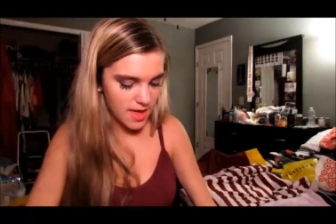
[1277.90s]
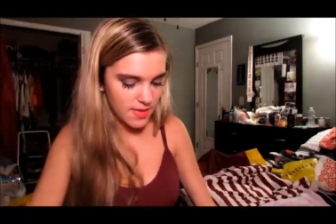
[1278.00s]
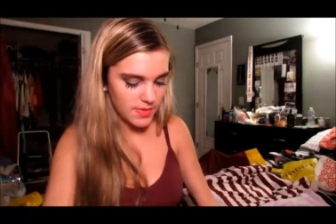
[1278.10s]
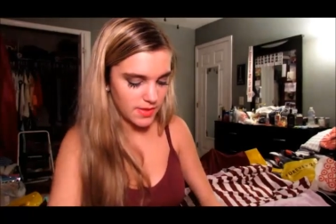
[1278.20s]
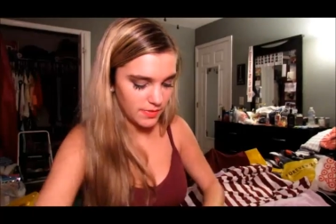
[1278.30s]

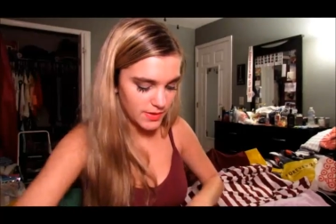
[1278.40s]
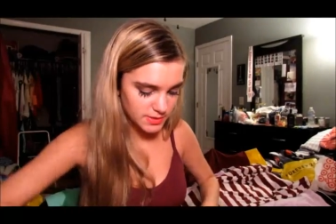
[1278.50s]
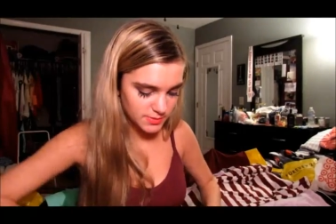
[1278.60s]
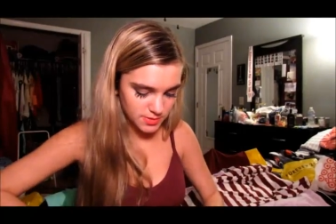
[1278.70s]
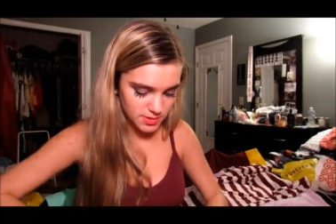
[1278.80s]
And then
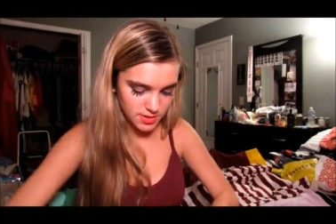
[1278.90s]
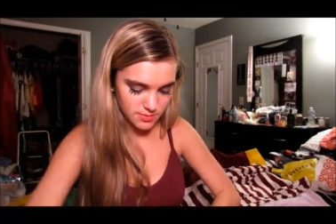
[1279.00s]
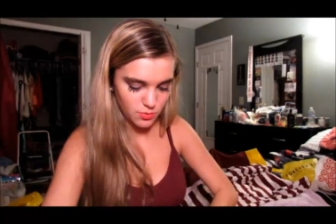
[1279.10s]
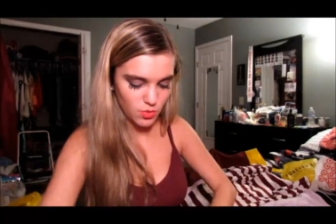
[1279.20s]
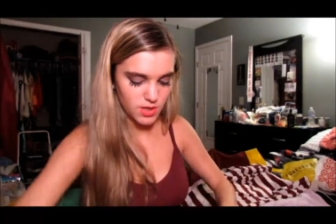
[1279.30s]
this
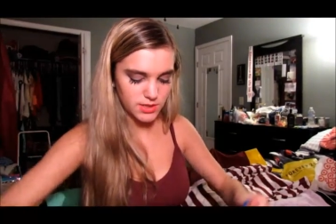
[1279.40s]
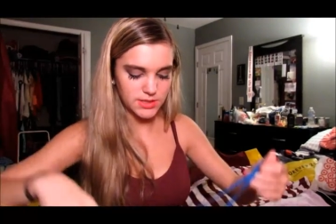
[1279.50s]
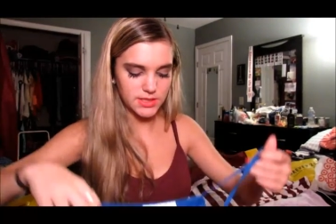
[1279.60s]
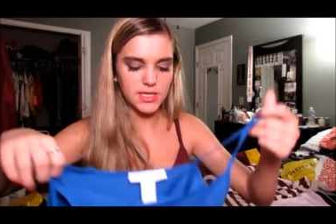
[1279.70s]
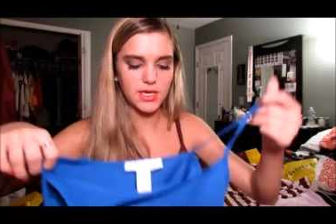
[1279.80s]
one,
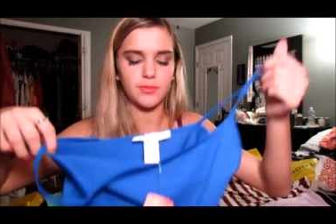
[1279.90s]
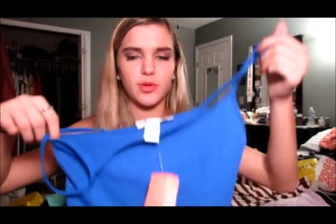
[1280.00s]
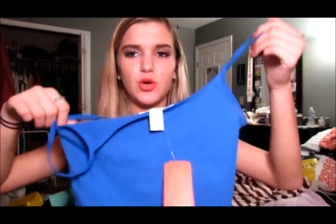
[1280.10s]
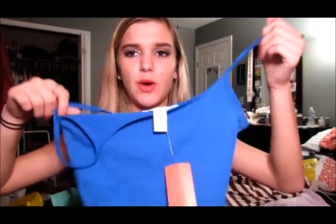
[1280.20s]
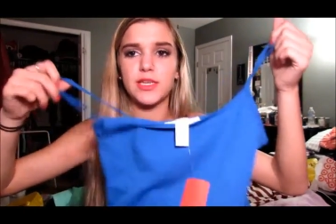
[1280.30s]
and it's like a
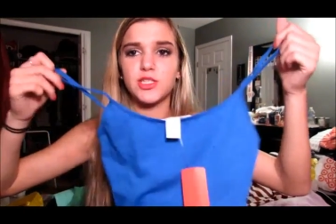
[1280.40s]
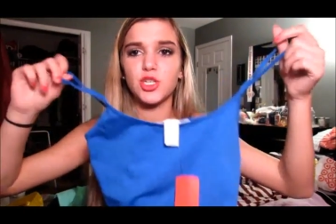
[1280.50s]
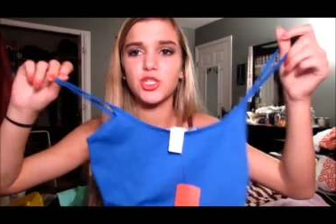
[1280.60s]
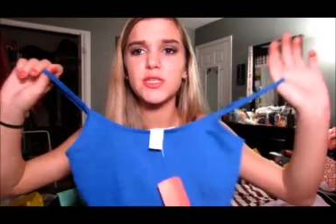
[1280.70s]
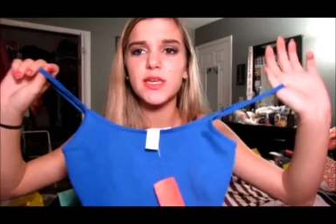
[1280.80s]
blue. I
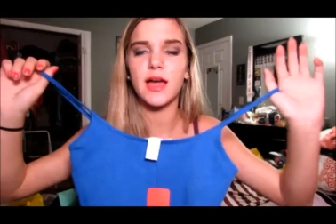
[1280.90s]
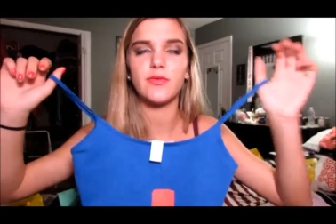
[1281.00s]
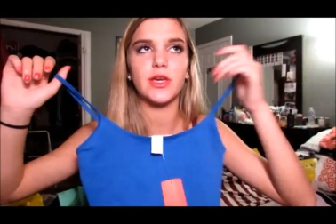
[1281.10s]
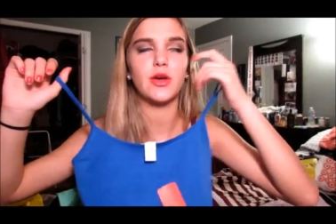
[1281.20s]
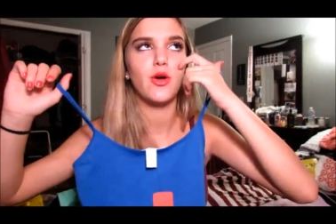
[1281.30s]
seriously
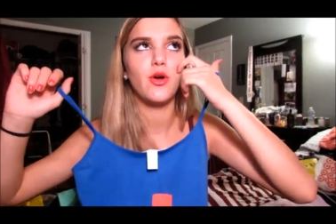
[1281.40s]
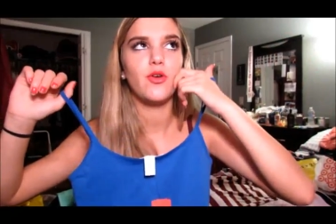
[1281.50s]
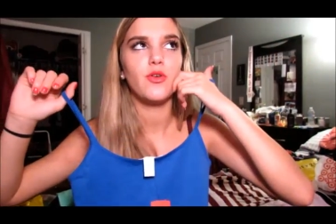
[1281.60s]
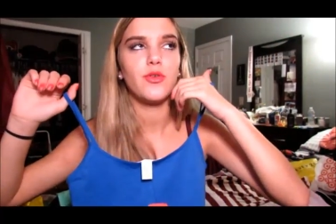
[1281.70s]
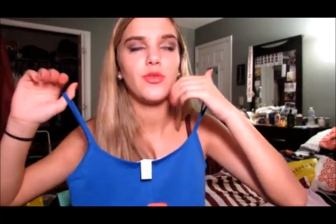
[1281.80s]
have like
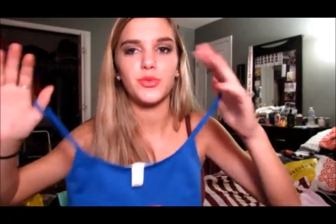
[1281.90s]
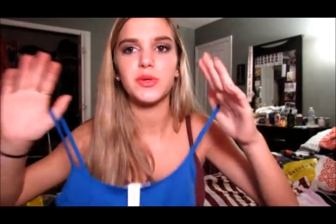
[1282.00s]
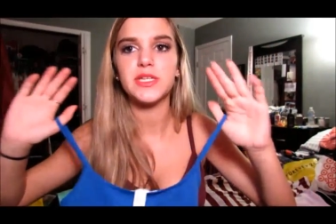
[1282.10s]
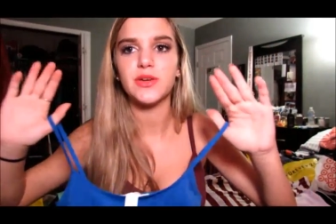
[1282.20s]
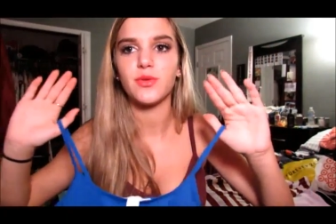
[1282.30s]

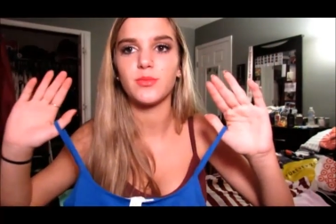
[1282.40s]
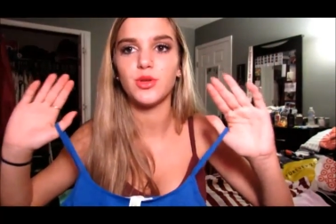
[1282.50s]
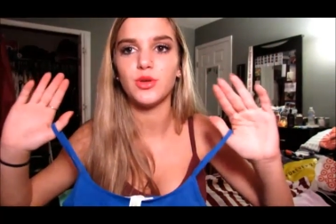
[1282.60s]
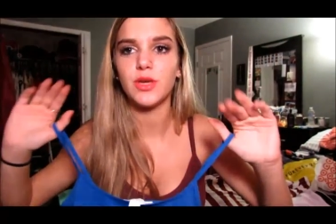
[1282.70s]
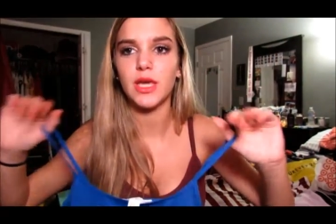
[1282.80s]
three different
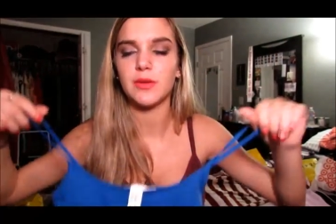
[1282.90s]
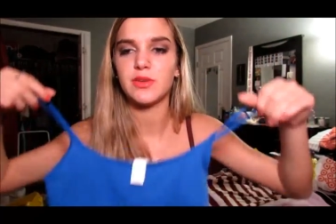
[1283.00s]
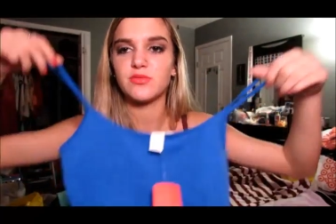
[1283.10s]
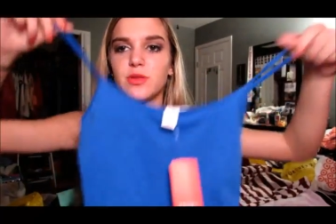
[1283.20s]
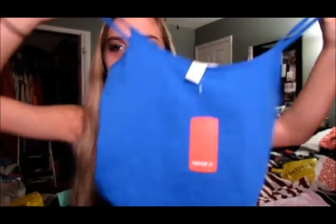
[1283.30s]
blue
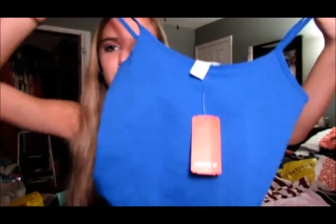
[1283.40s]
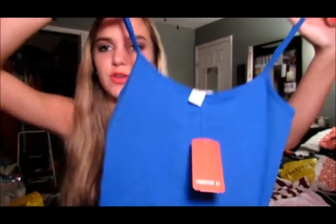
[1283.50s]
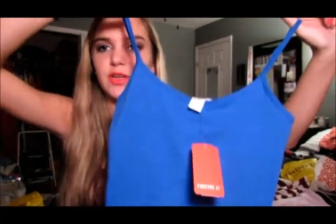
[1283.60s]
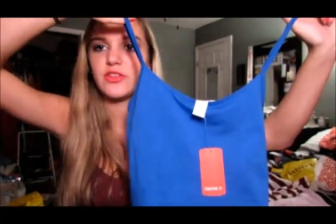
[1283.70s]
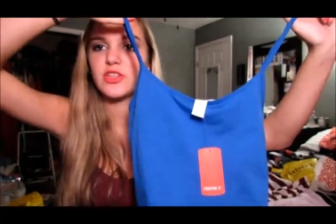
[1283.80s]
camis from them. It's
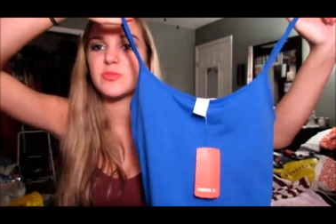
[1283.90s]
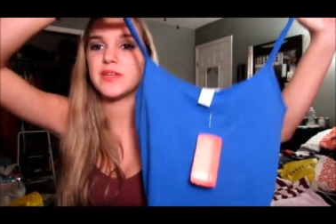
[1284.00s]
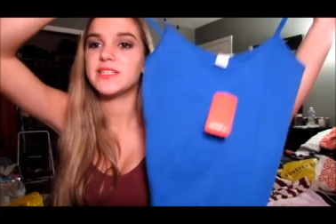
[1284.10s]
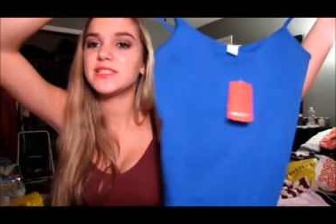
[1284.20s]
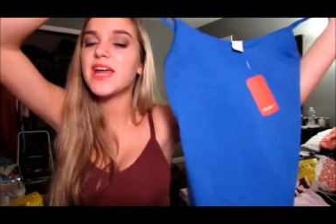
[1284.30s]
ridiculous,
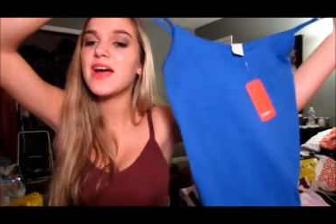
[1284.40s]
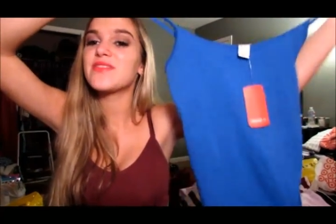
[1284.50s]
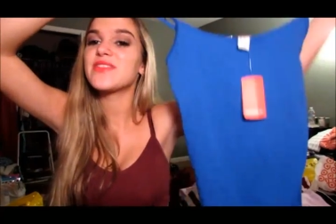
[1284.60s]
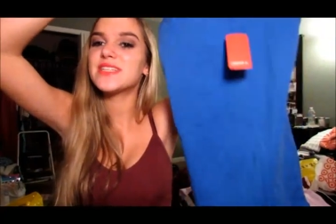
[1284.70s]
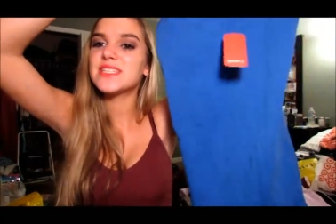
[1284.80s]
but I didn't
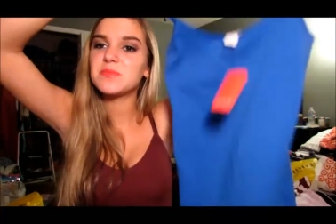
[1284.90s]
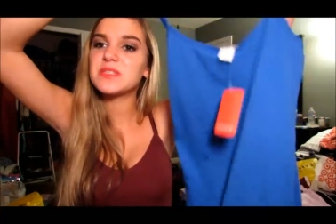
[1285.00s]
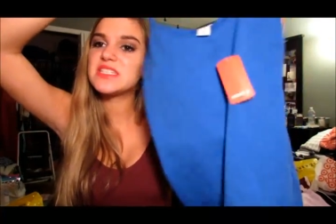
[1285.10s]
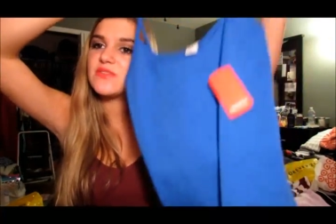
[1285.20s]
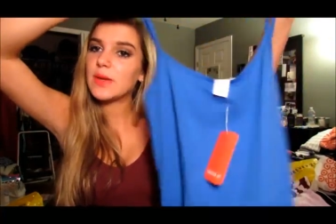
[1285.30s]
have this
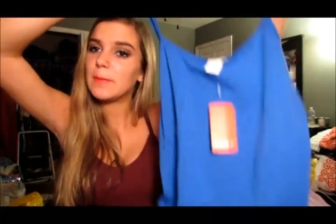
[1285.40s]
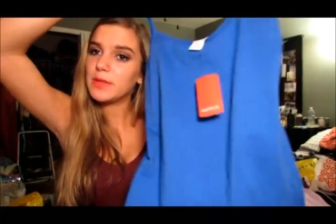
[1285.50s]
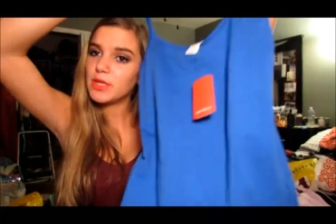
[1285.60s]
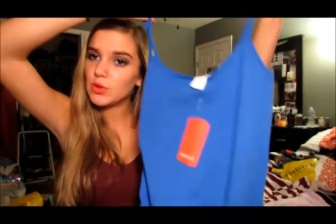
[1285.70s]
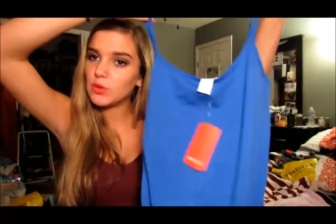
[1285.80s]
specific
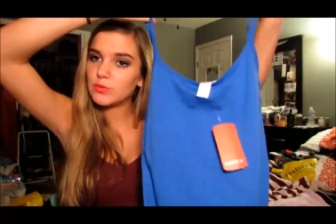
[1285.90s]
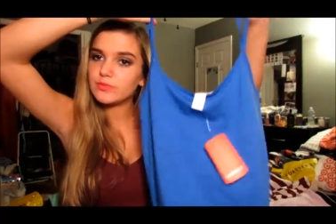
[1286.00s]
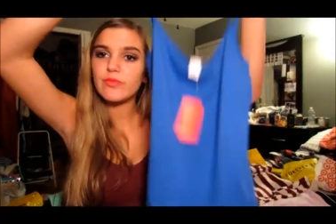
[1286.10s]
blue,